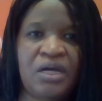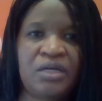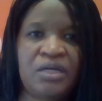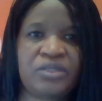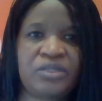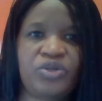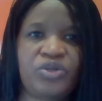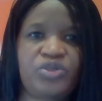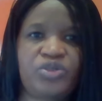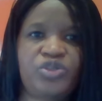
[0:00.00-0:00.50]

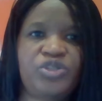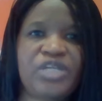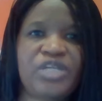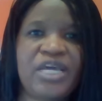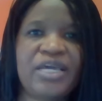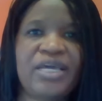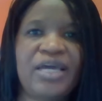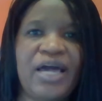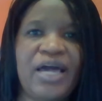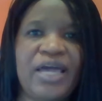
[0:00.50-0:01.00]
So
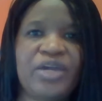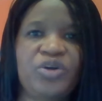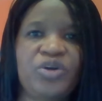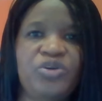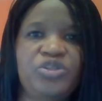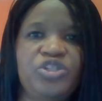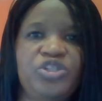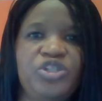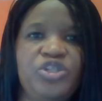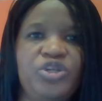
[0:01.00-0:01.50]
today I
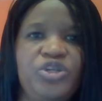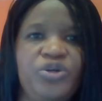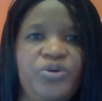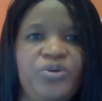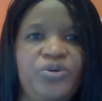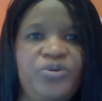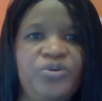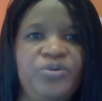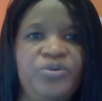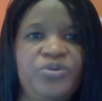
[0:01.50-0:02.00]

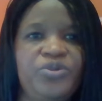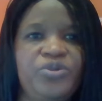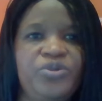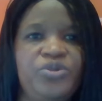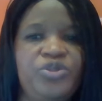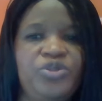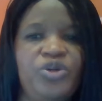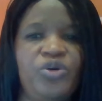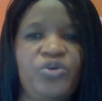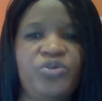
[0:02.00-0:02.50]
continue to
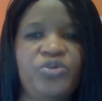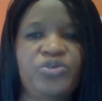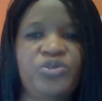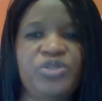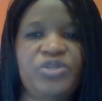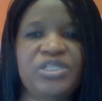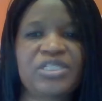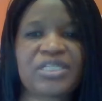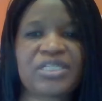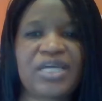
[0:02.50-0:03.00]
talk to
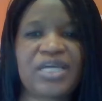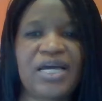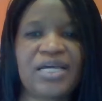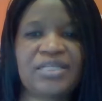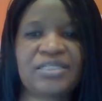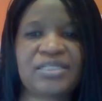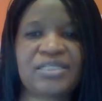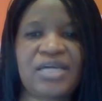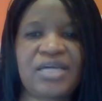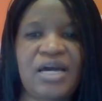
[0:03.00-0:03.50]

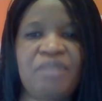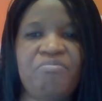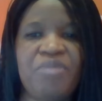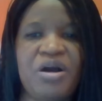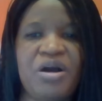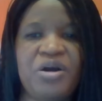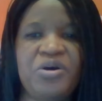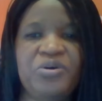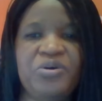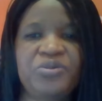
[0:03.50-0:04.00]
discuss
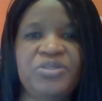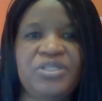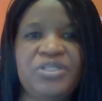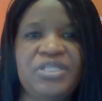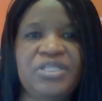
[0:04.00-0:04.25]
about